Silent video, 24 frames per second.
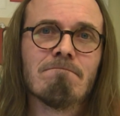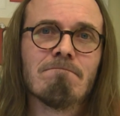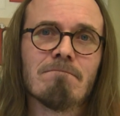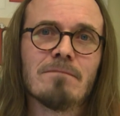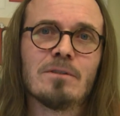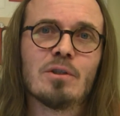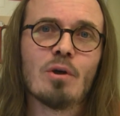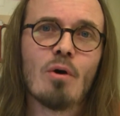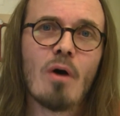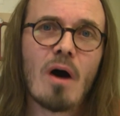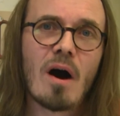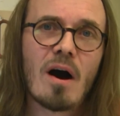
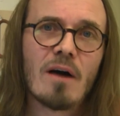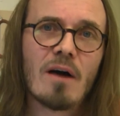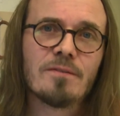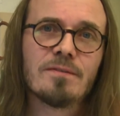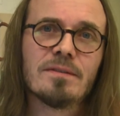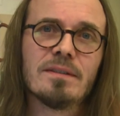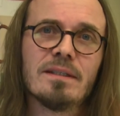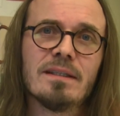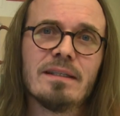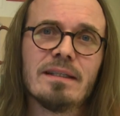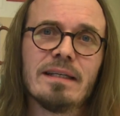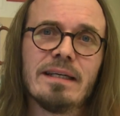So
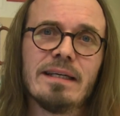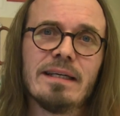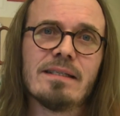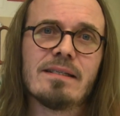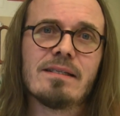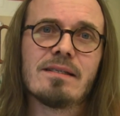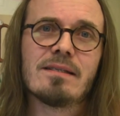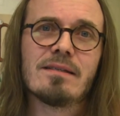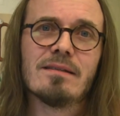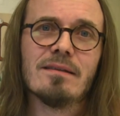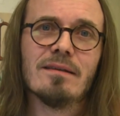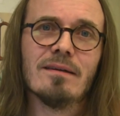often
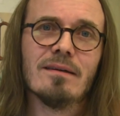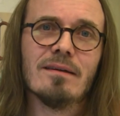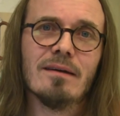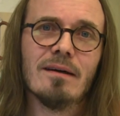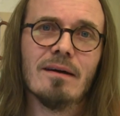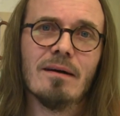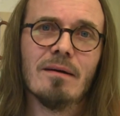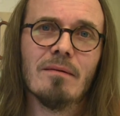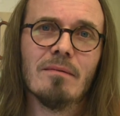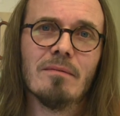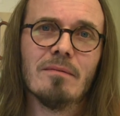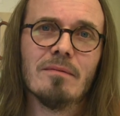these
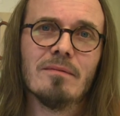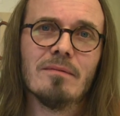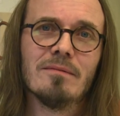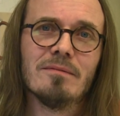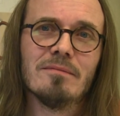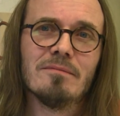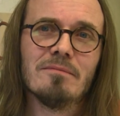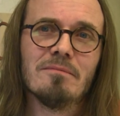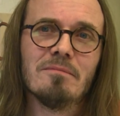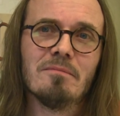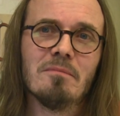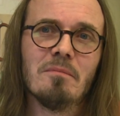
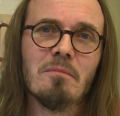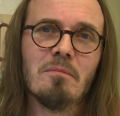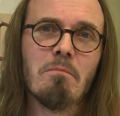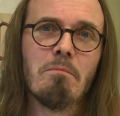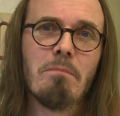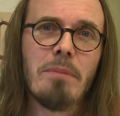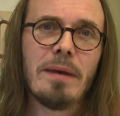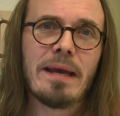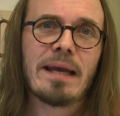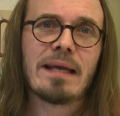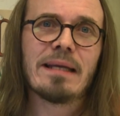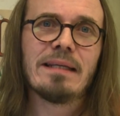
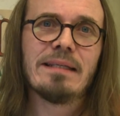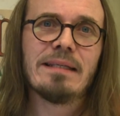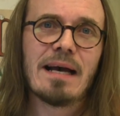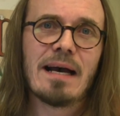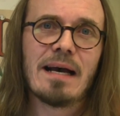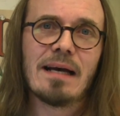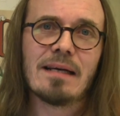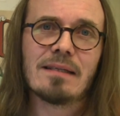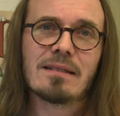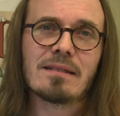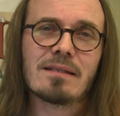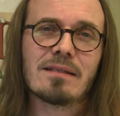big
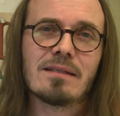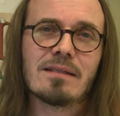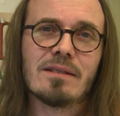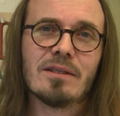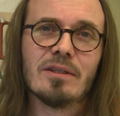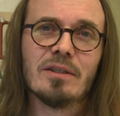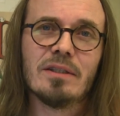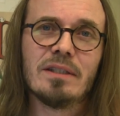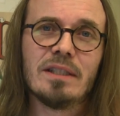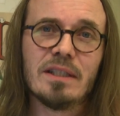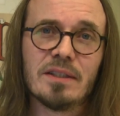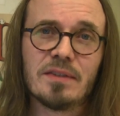tasks,
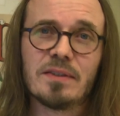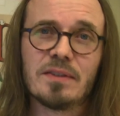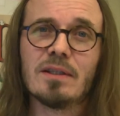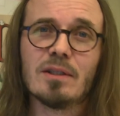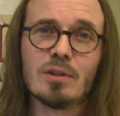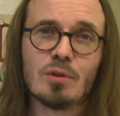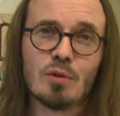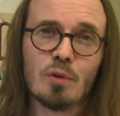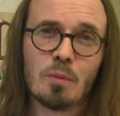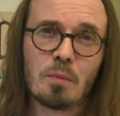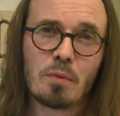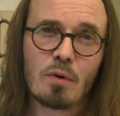they're
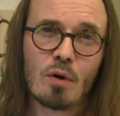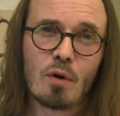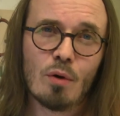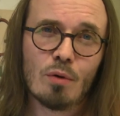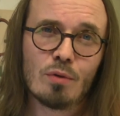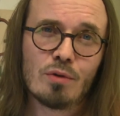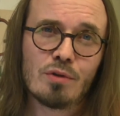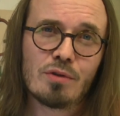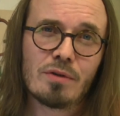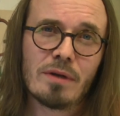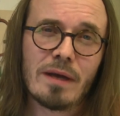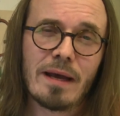difficult to
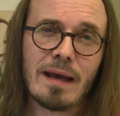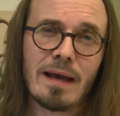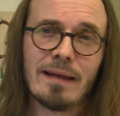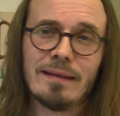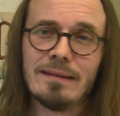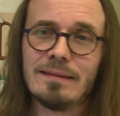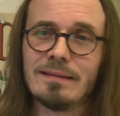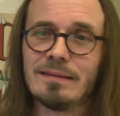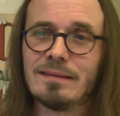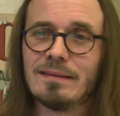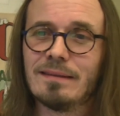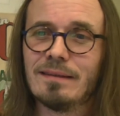approach
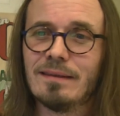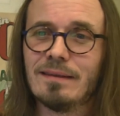and